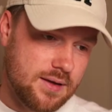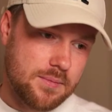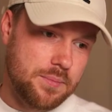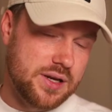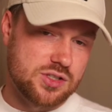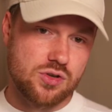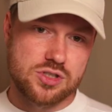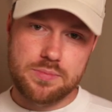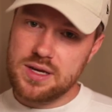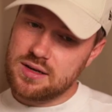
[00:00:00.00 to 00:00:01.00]
But it's not to
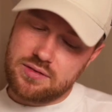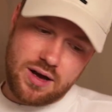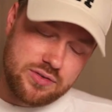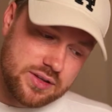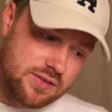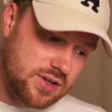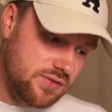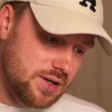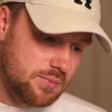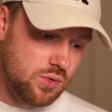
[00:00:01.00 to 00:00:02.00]
be, and I think they've given
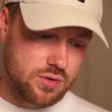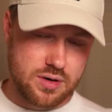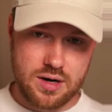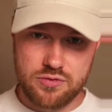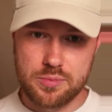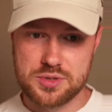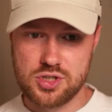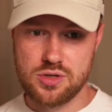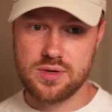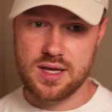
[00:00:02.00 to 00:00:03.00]
him more than enough
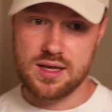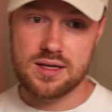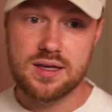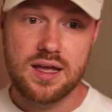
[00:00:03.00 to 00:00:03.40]
opportunity.